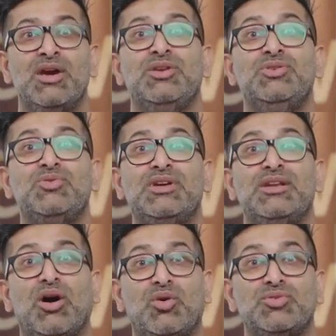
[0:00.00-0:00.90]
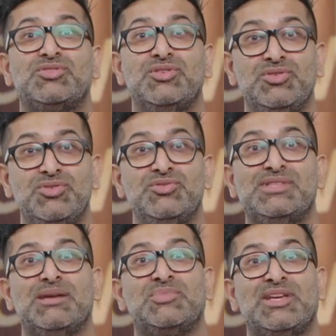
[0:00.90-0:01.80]
You can also use
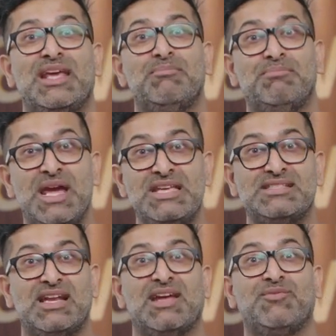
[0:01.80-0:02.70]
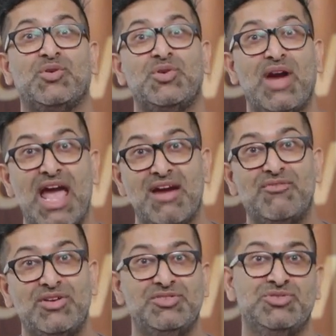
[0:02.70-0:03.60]
them to get a baseline for your
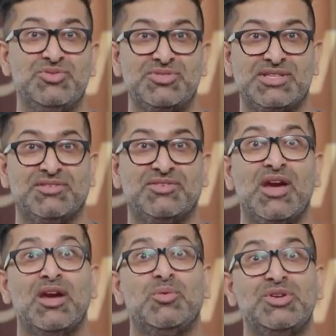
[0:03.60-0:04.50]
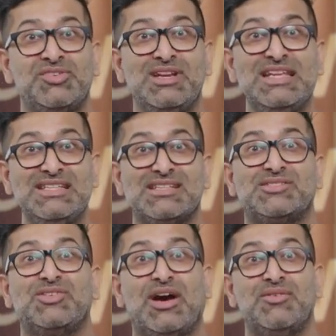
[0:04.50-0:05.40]
average usage, which leads us
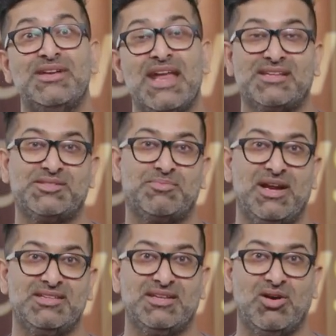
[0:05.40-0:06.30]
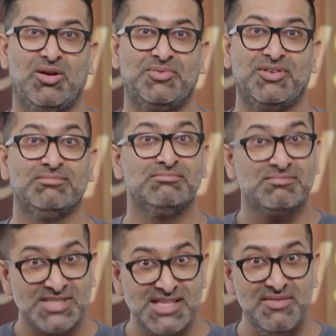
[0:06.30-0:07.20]
to our next pricing option,
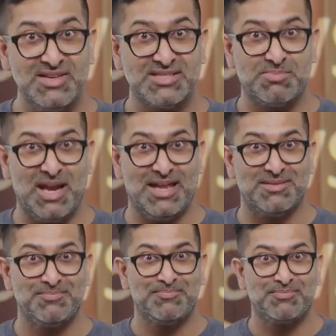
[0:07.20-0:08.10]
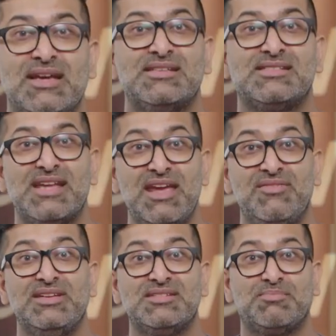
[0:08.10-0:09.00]
Savings Plan.
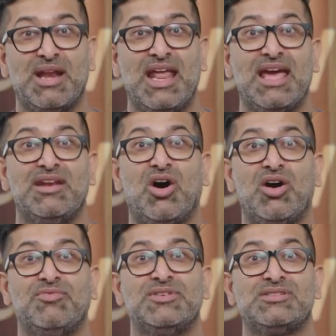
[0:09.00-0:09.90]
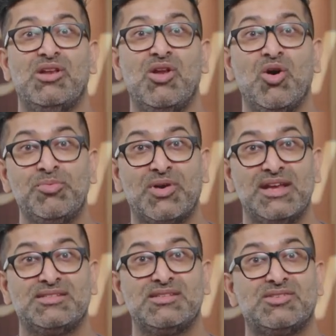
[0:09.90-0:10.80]
Savings Plan offers low
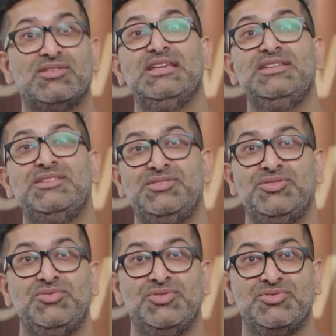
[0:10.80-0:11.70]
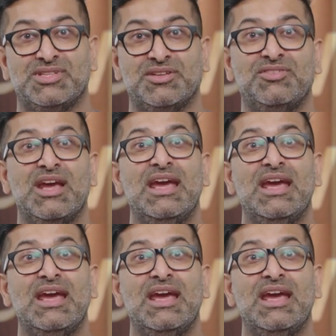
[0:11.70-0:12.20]
prices on EC2 usage